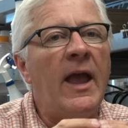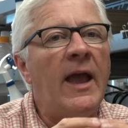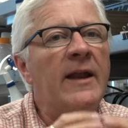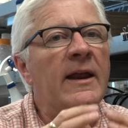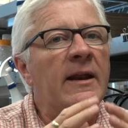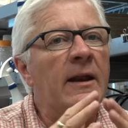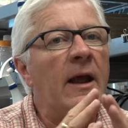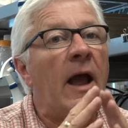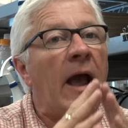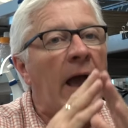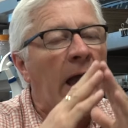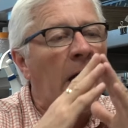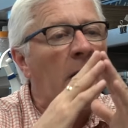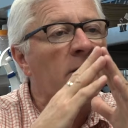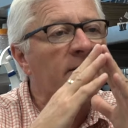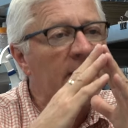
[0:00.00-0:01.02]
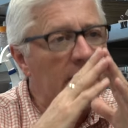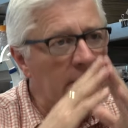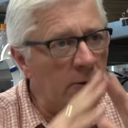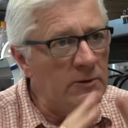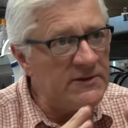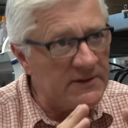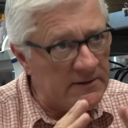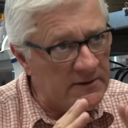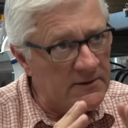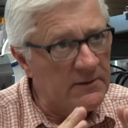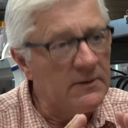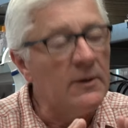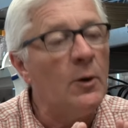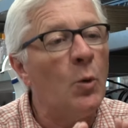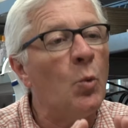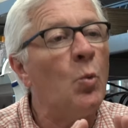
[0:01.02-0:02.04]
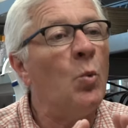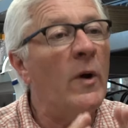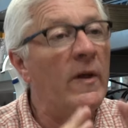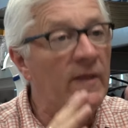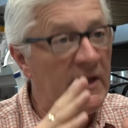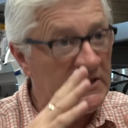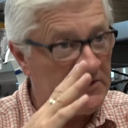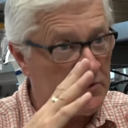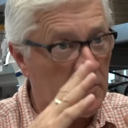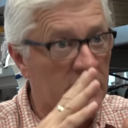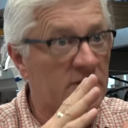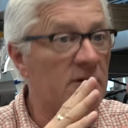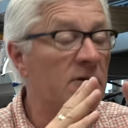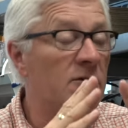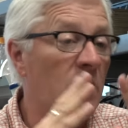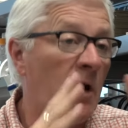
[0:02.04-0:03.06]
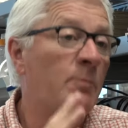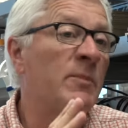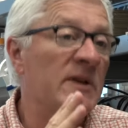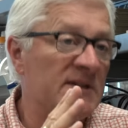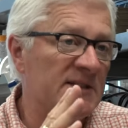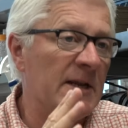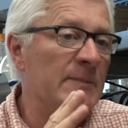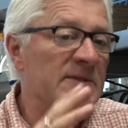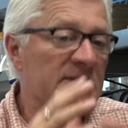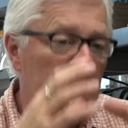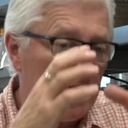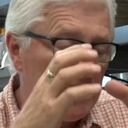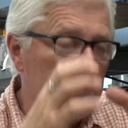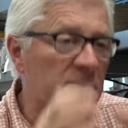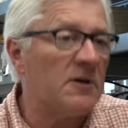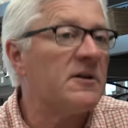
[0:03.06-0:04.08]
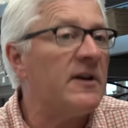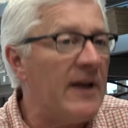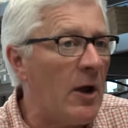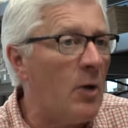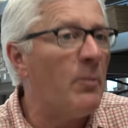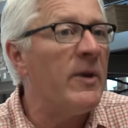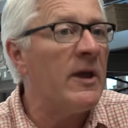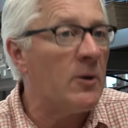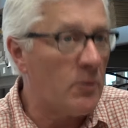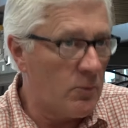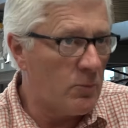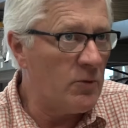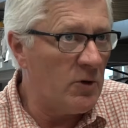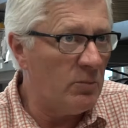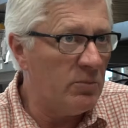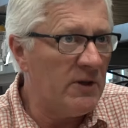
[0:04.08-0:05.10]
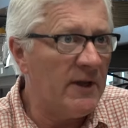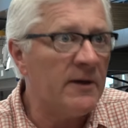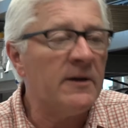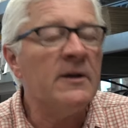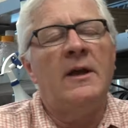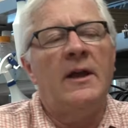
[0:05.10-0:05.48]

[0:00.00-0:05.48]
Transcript: and then how do they lose it when they start to not be a stem cell and they start to now make real blood.